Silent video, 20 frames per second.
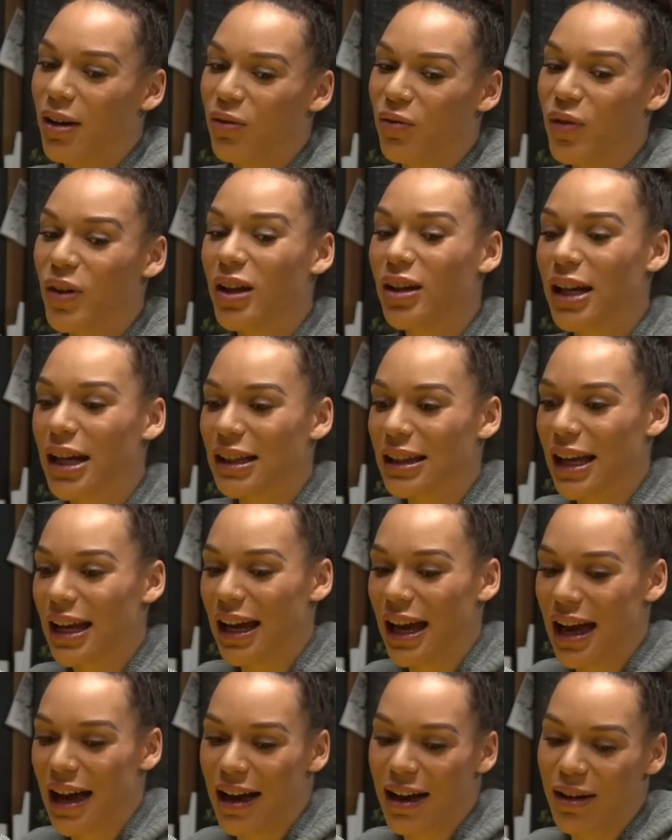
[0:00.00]
feel like they
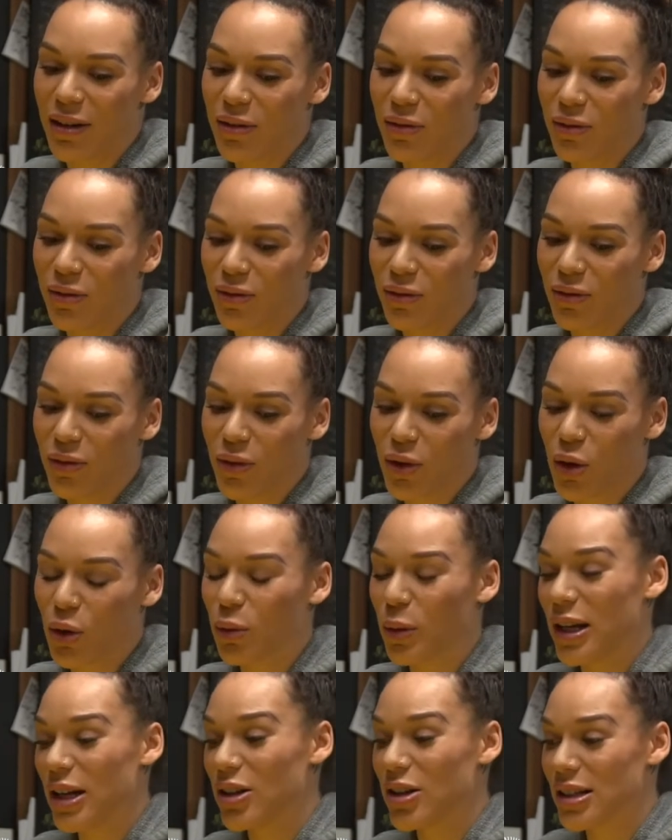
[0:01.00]
have
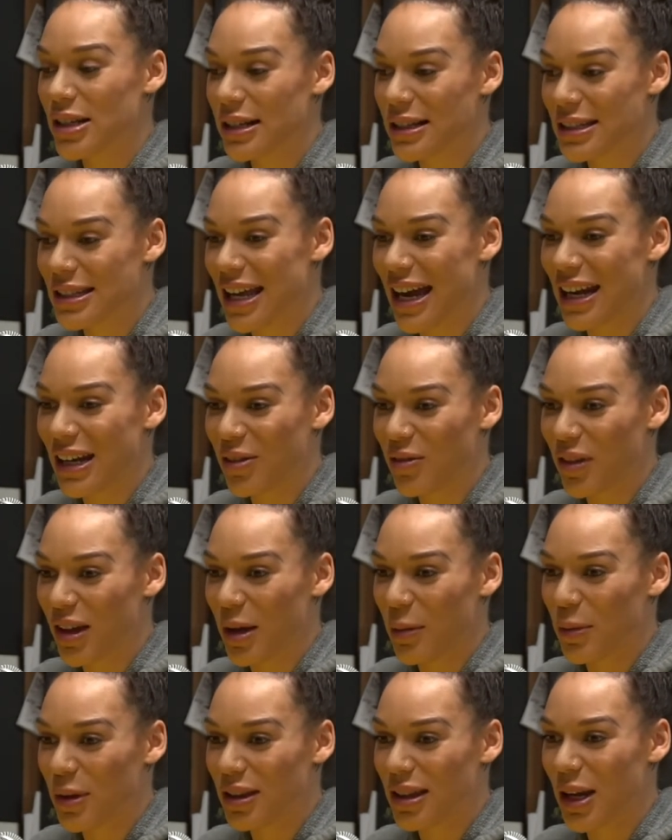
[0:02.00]
careers inside of
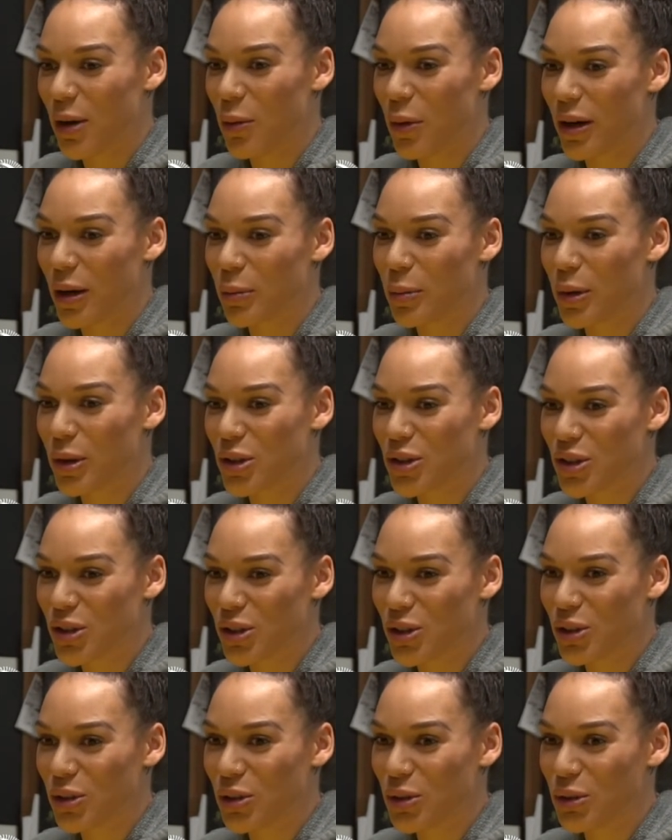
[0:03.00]
them that they want to
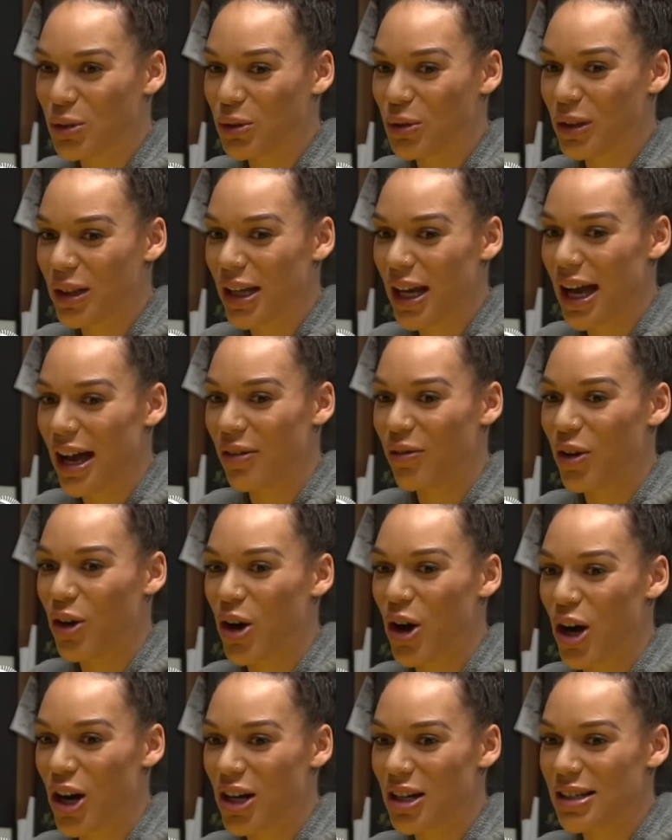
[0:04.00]
pursue have a
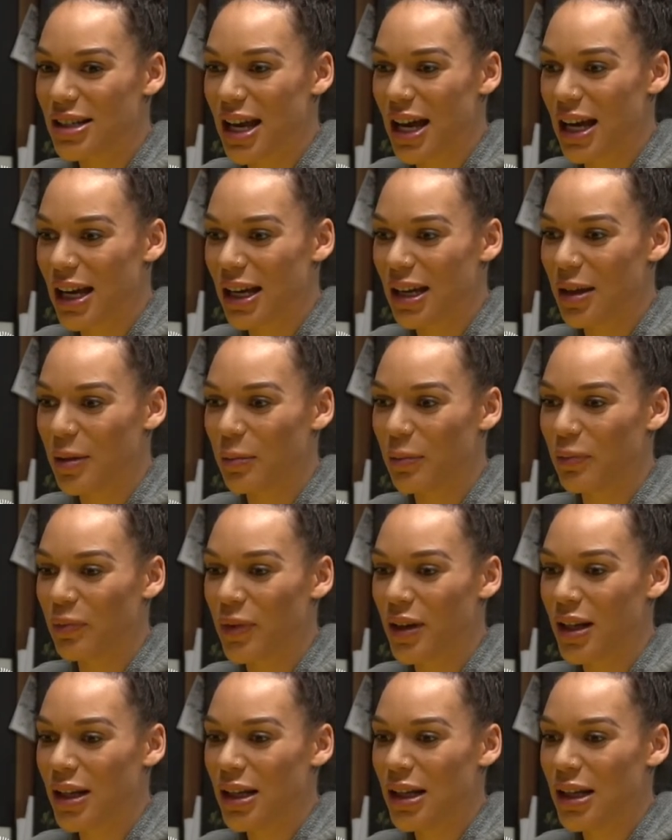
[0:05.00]
hard time